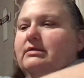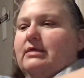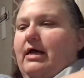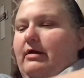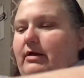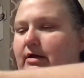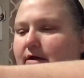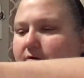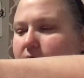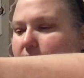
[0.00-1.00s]
down in
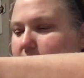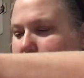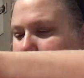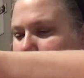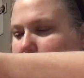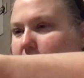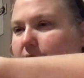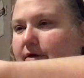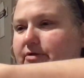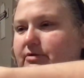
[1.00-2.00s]
here real quick, and then I'll
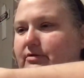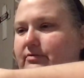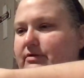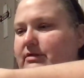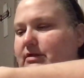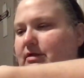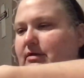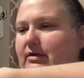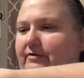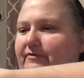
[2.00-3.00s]
read you the receipt
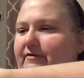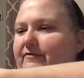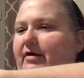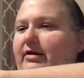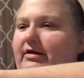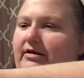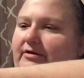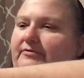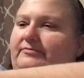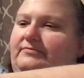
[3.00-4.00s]
if I find it.
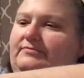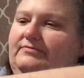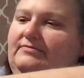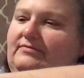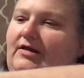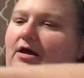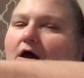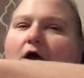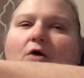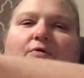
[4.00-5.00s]

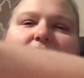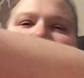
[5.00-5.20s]
Oh, and then